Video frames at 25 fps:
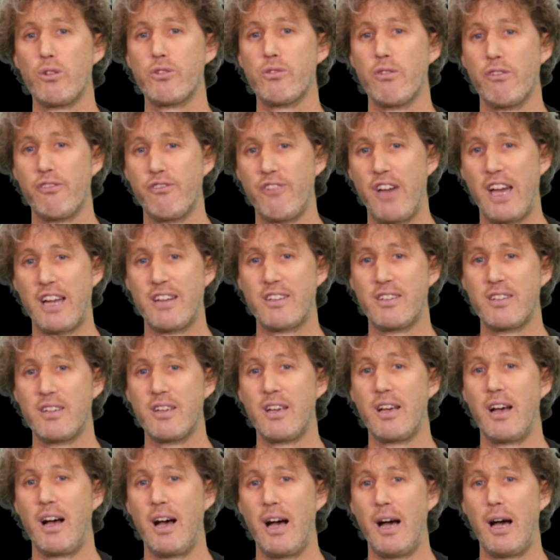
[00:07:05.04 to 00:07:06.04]
affect,
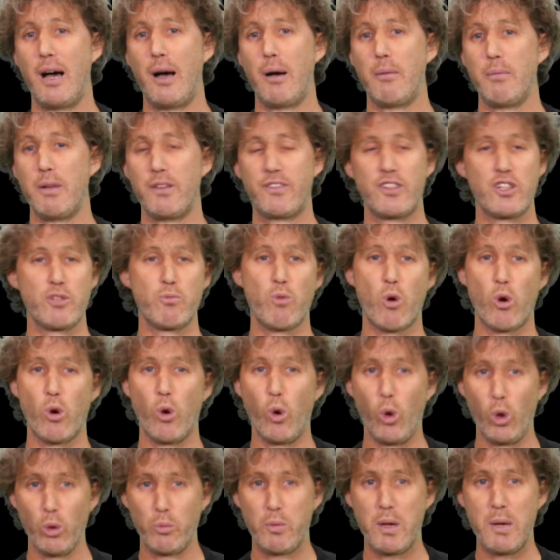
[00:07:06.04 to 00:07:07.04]
if there's more
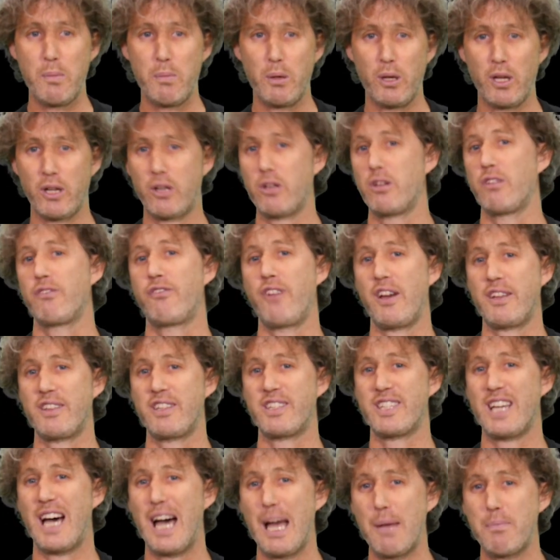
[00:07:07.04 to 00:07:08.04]
old people, it could affect the
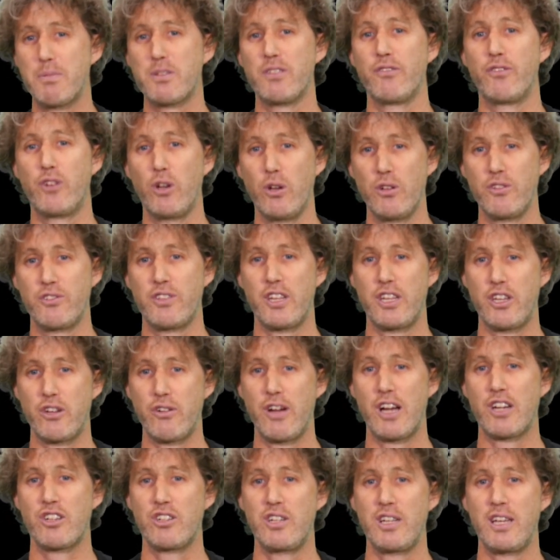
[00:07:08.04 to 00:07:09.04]
types of goods that you
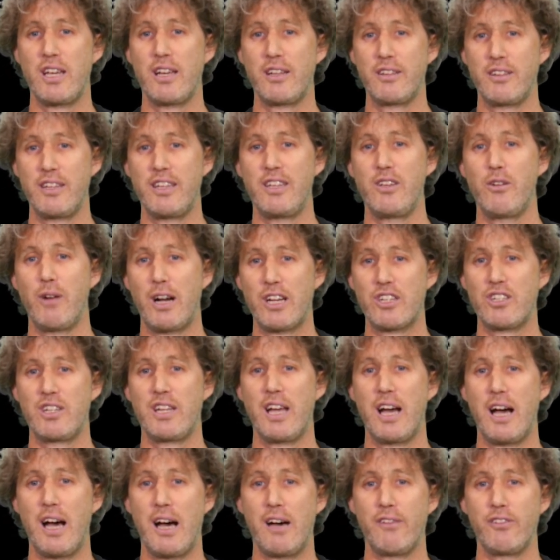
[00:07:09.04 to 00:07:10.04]
actually
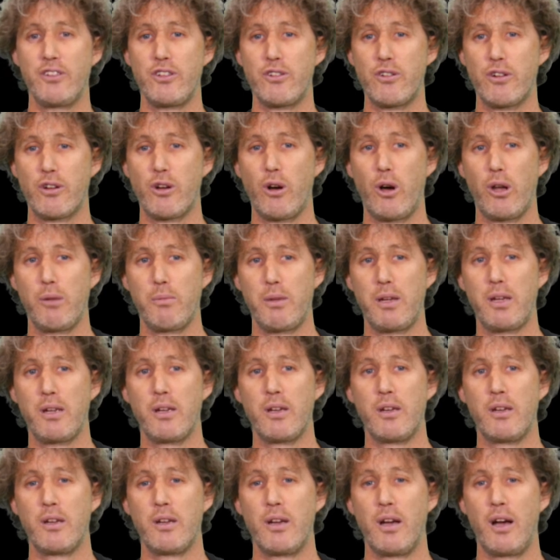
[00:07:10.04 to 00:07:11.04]
have in your economy
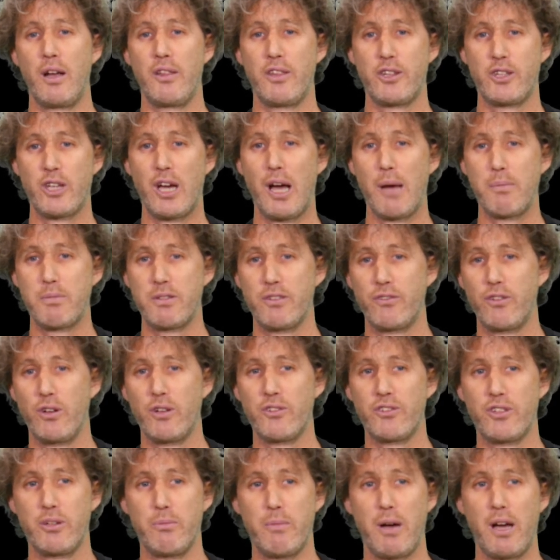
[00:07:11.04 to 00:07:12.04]
and the types of
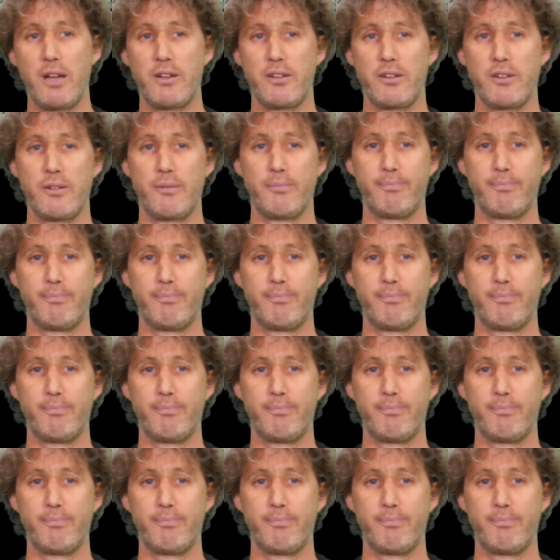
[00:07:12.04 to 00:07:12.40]
goods demanded.